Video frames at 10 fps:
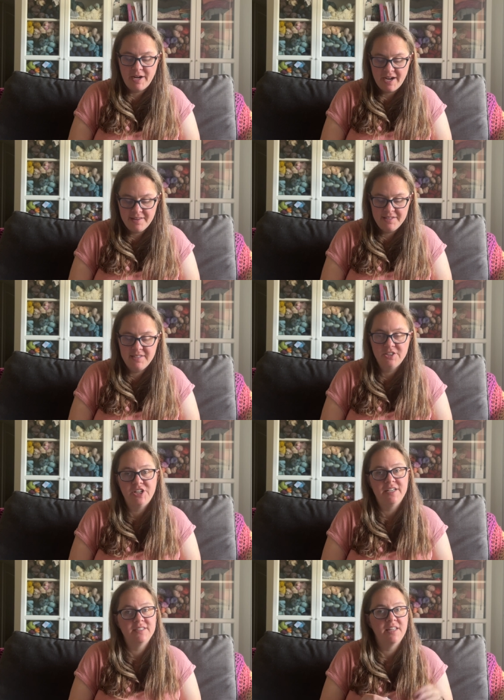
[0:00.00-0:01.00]
highly
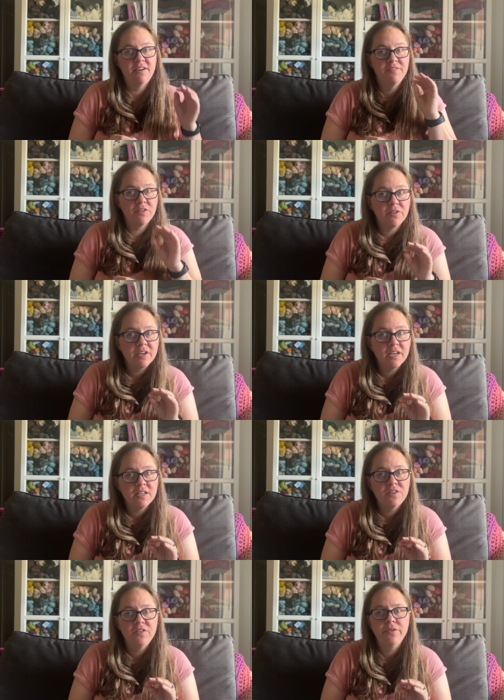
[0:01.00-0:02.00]
suggest that if you're looking
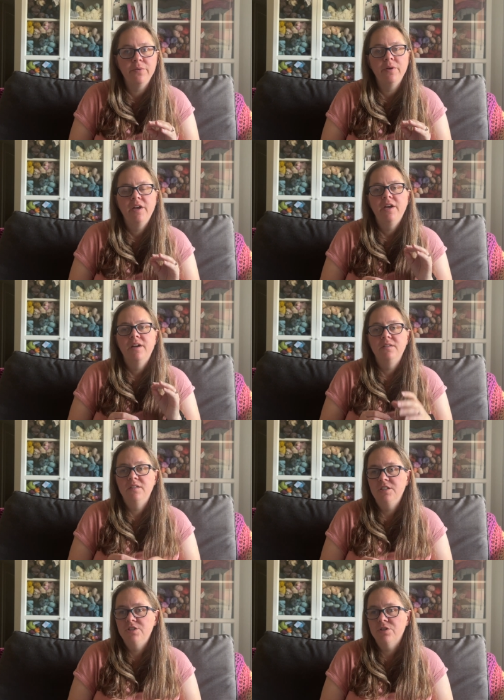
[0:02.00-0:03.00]
to do
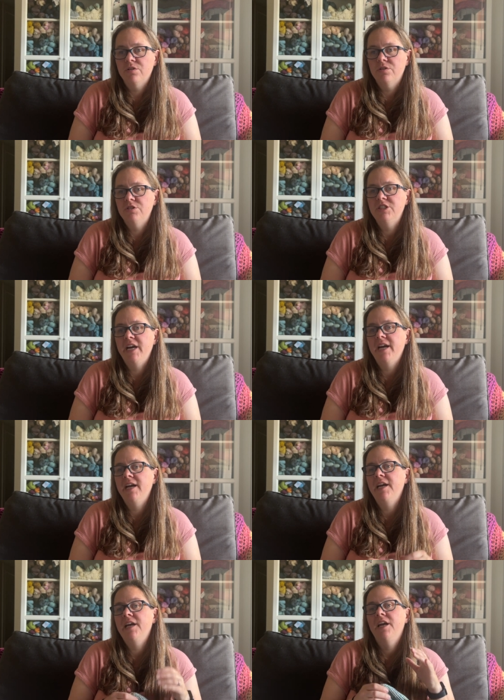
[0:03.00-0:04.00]
Tunisian
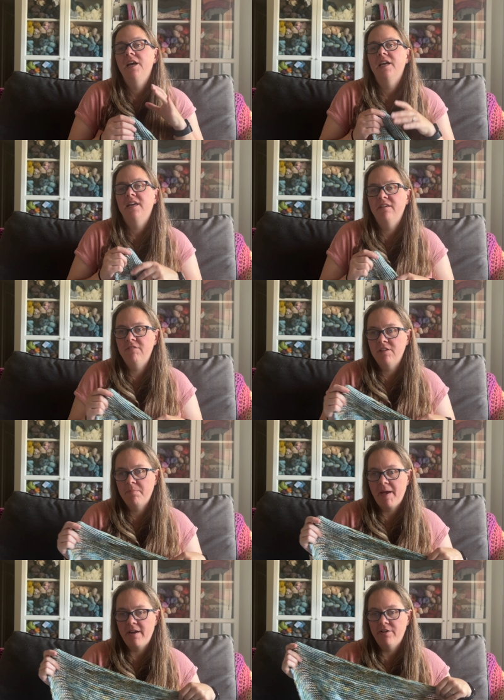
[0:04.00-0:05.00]
crochet, give this
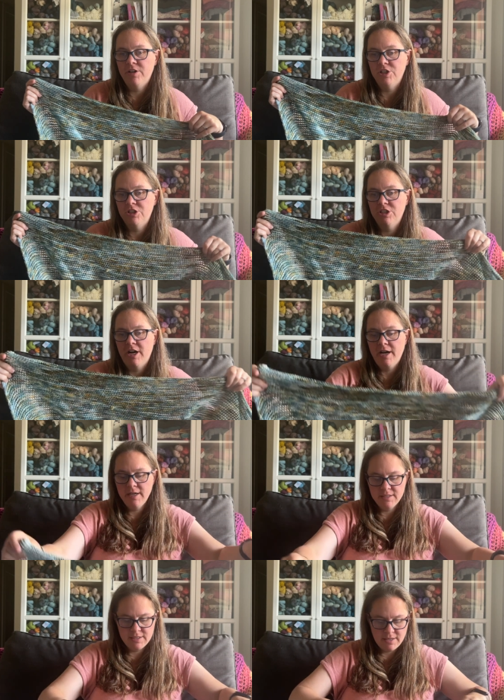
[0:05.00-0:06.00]
pattern a
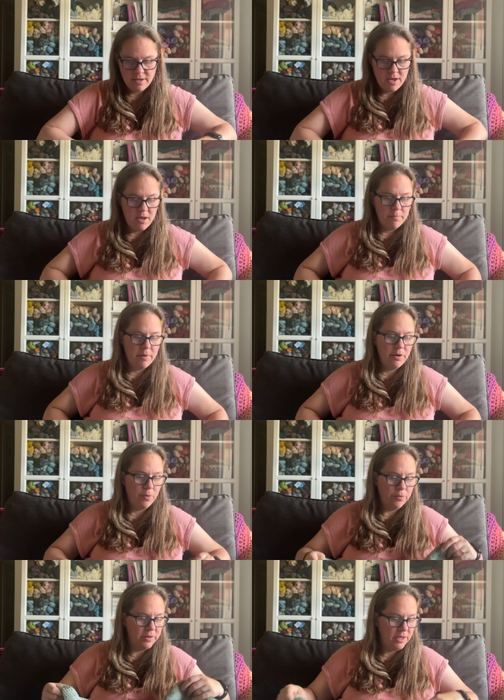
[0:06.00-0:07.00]
shot. My
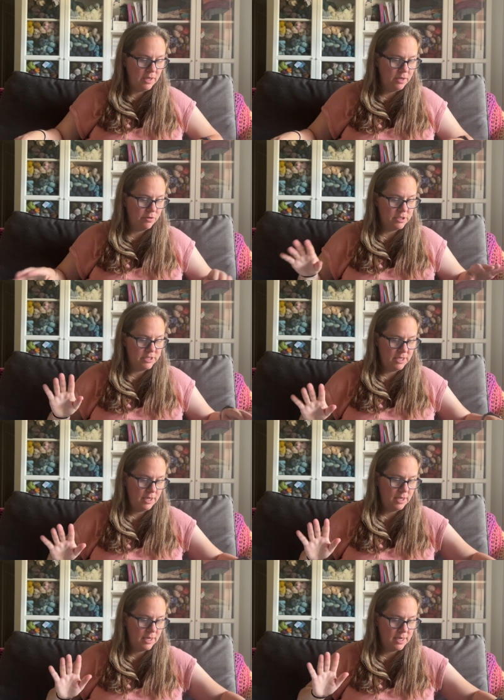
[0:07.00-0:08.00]
only
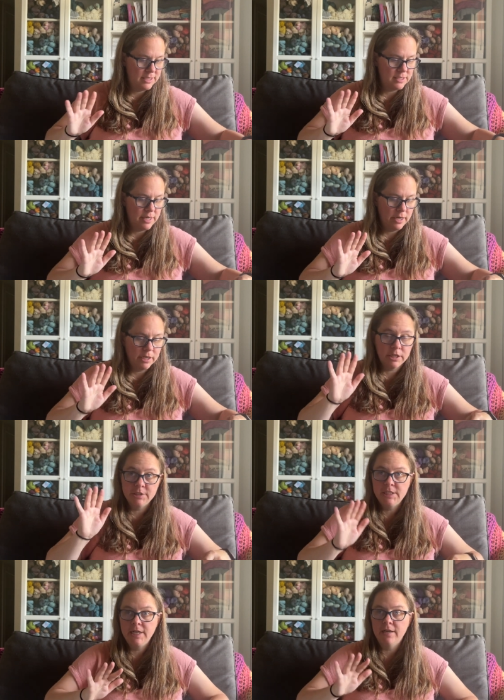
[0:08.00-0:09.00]
critique, and it's not a
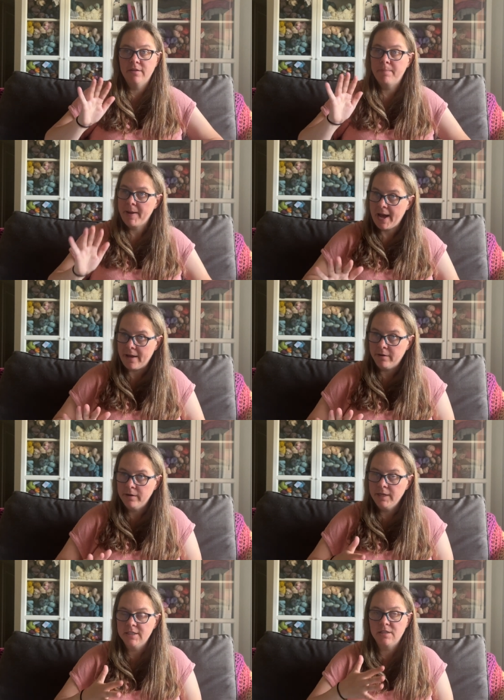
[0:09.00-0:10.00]
critique on the
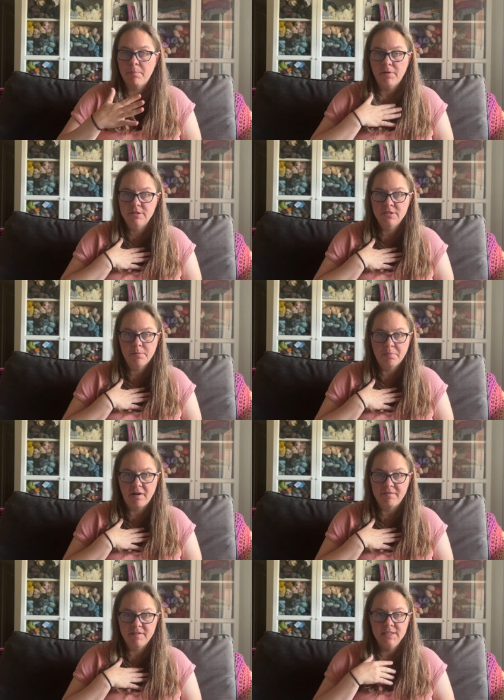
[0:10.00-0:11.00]
pattern, it's a personal
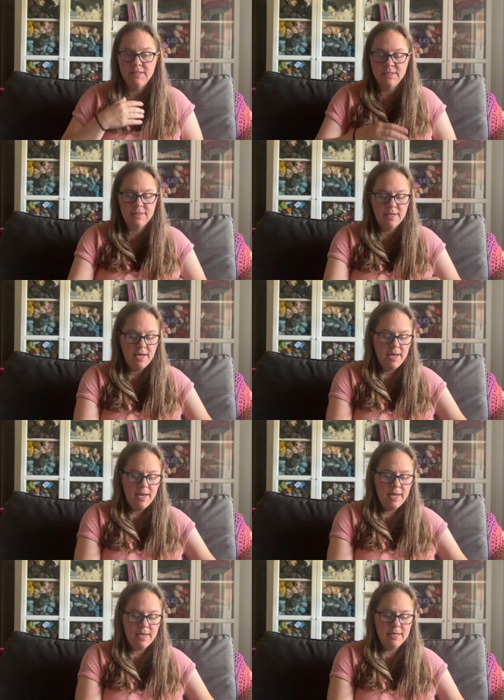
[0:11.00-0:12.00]
preference,
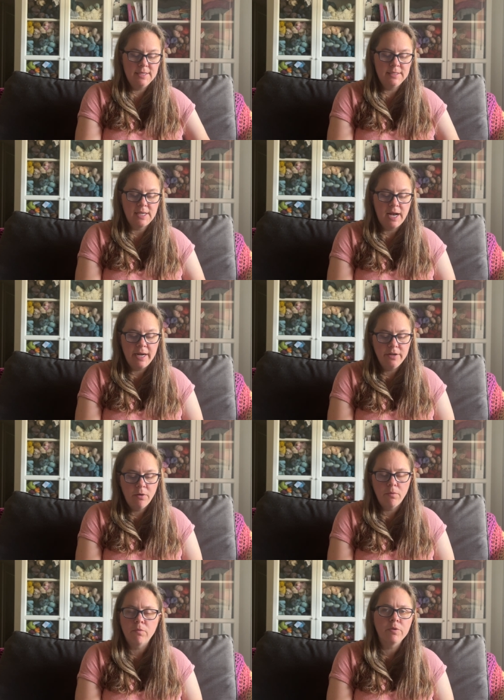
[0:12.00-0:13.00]
is I
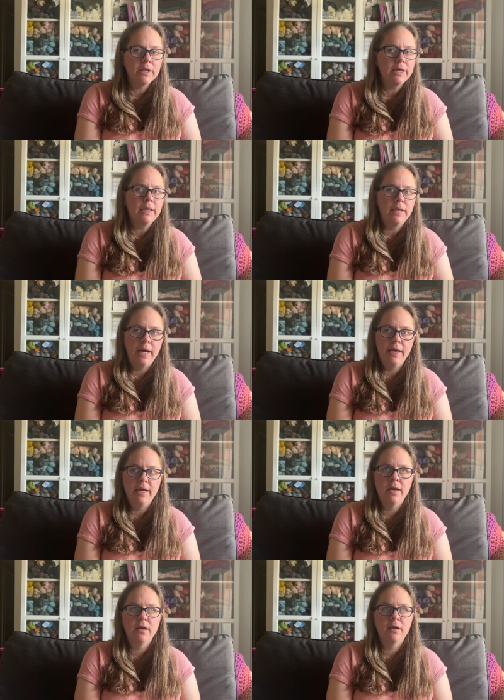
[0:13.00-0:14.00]
don't really like,